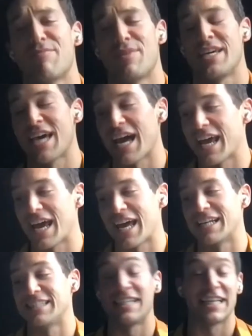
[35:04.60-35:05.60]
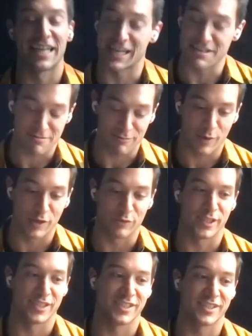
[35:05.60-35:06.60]
let me get it. And I didn't, which
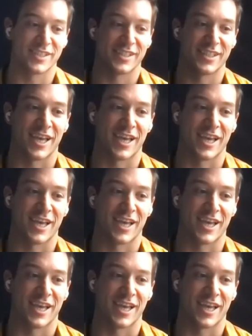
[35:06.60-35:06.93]
was